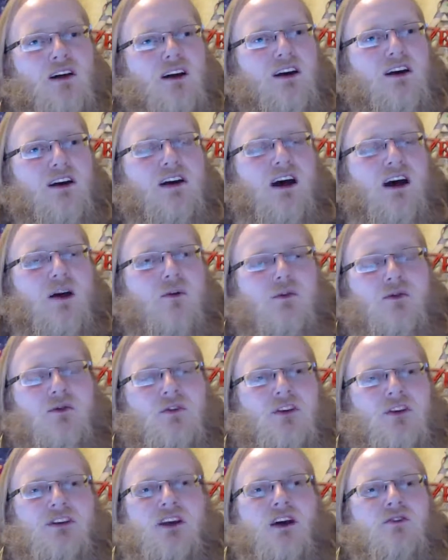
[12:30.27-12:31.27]
I
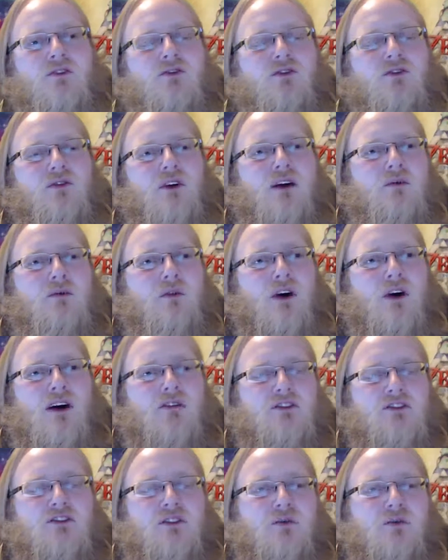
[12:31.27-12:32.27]

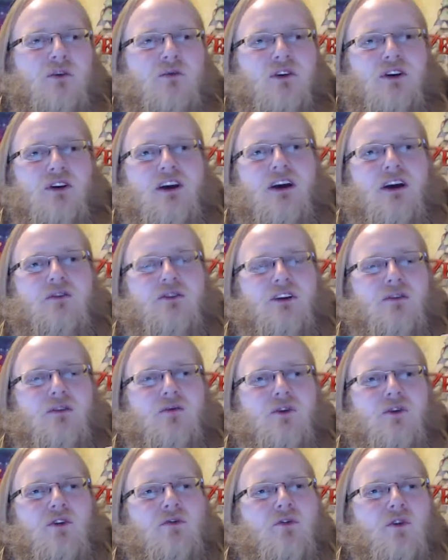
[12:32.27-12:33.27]
obviously won't recount it
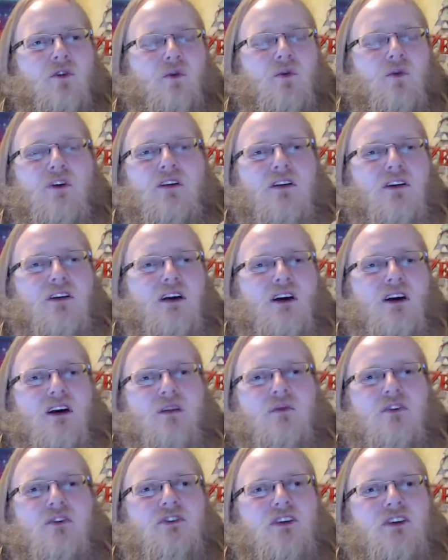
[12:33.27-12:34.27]
word for word,
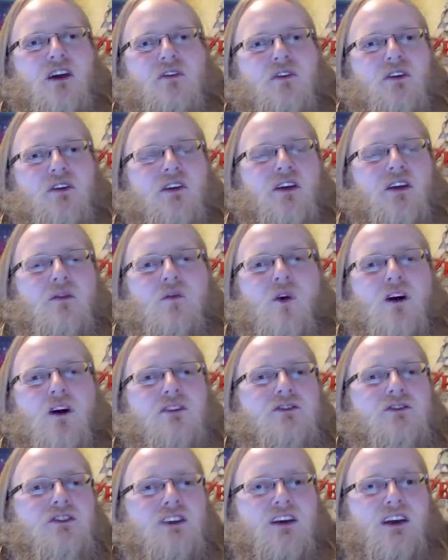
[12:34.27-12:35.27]
but definitely
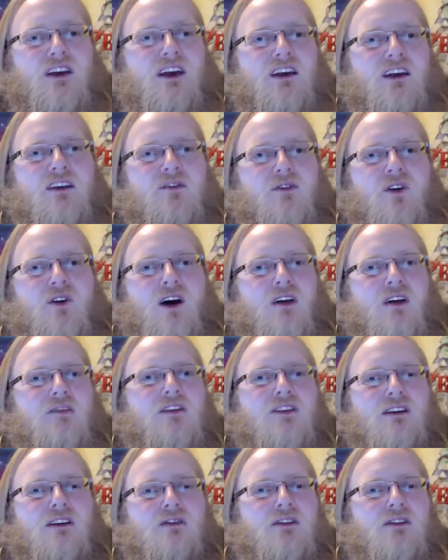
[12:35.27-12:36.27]
watch it again if you have the
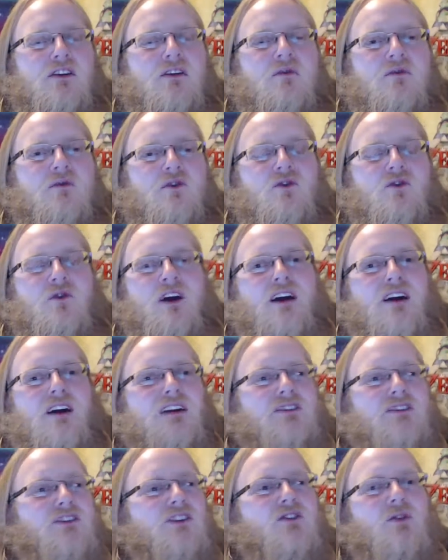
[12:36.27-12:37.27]
DVD or Blu-ray.
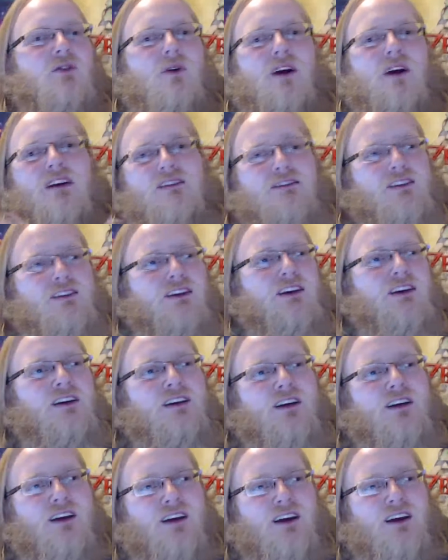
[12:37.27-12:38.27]
It's a great scene.
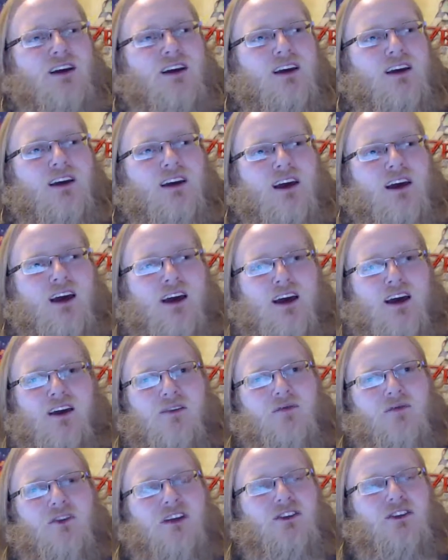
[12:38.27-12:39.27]

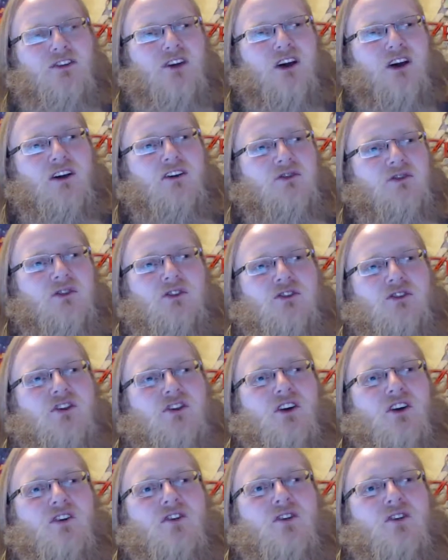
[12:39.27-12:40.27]
And, like, Sokka's verses
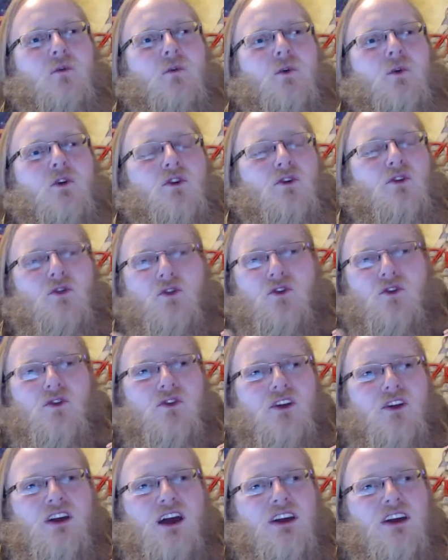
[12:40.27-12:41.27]
are a little more crude.
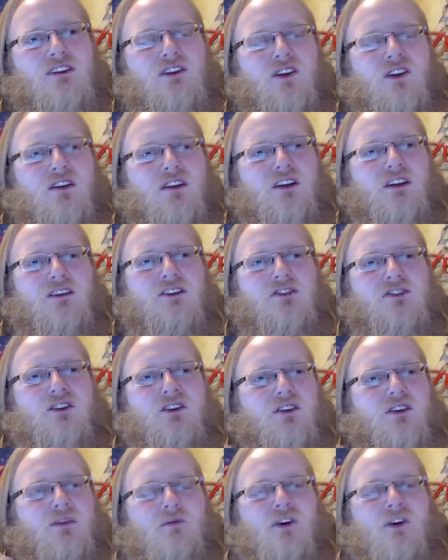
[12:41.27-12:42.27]
He acts a lot like the
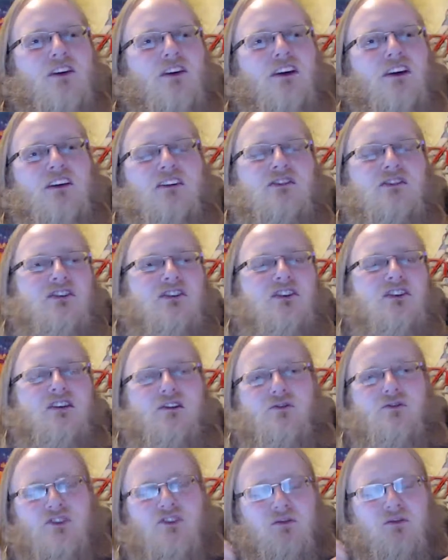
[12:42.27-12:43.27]
cheering monkey he's
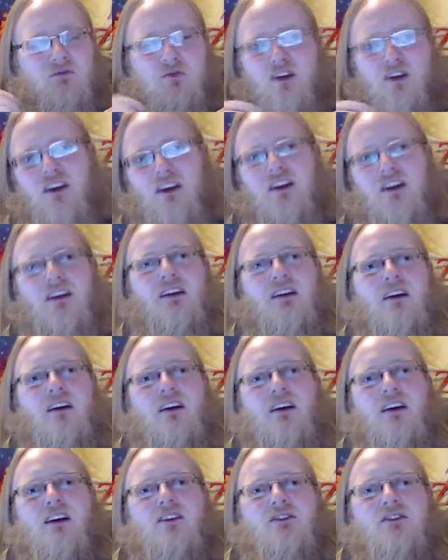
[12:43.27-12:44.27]
accused of being,
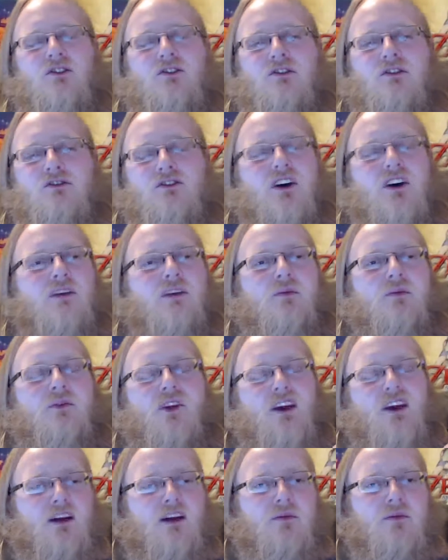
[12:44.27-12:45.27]
sort of trying to
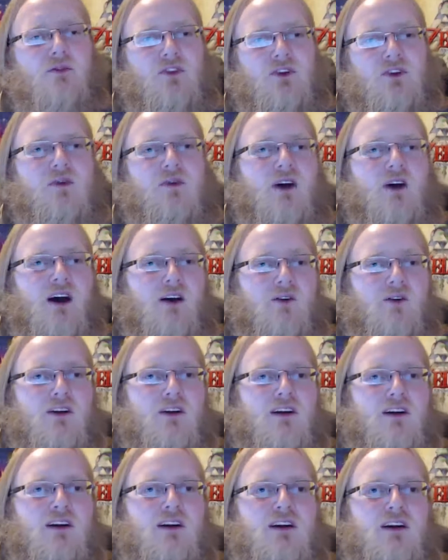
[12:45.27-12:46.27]
play it up for the crowd.
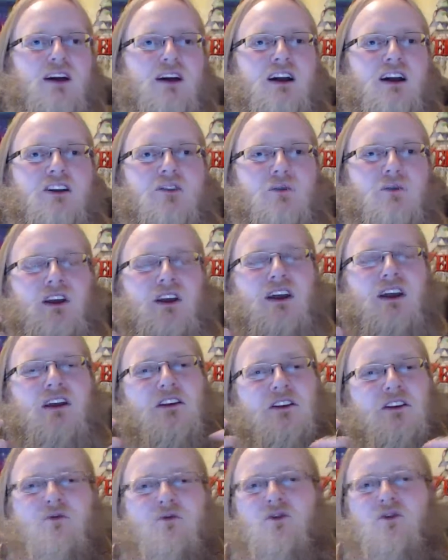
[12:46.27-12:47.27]
It's when he
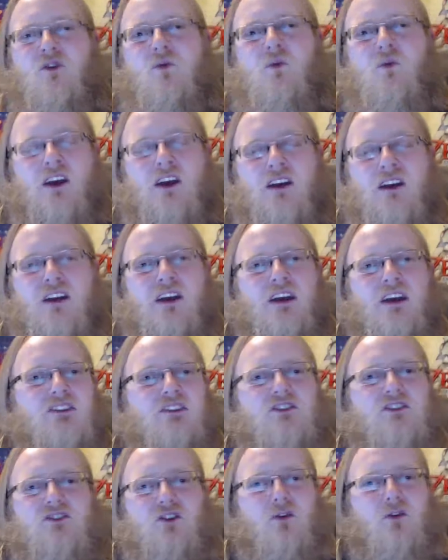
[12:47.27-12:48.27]
seems to win, he
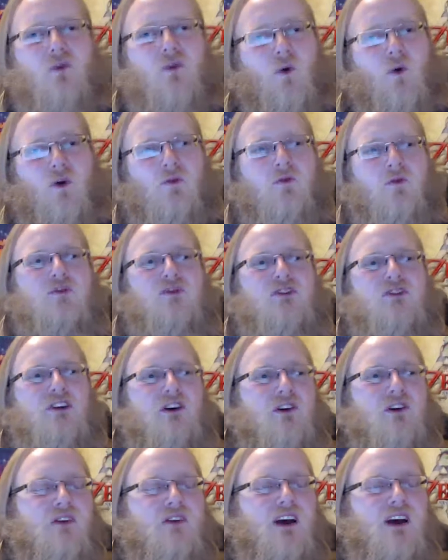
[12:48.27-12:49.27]
gets too full of
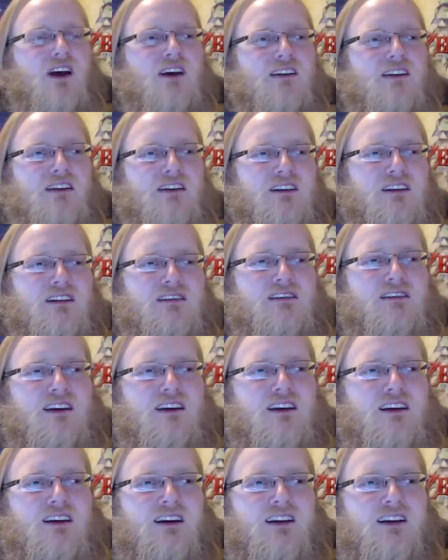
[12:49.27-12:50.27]
himself, and
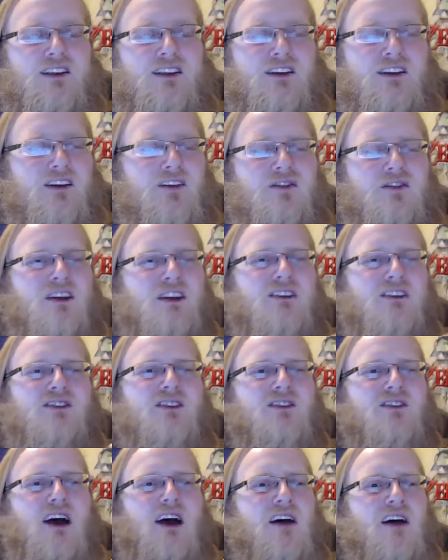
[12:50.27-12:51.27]
the young ladies
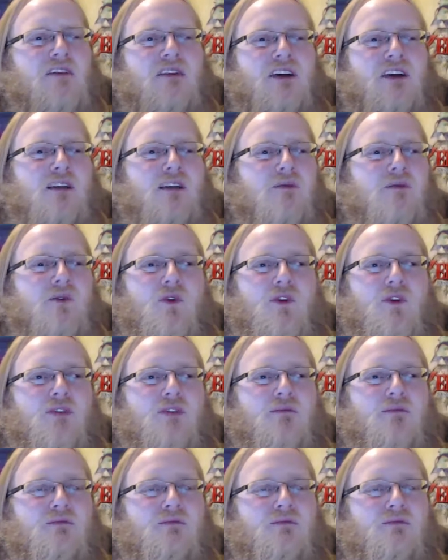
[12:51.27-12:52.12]
aren't laughing anymore.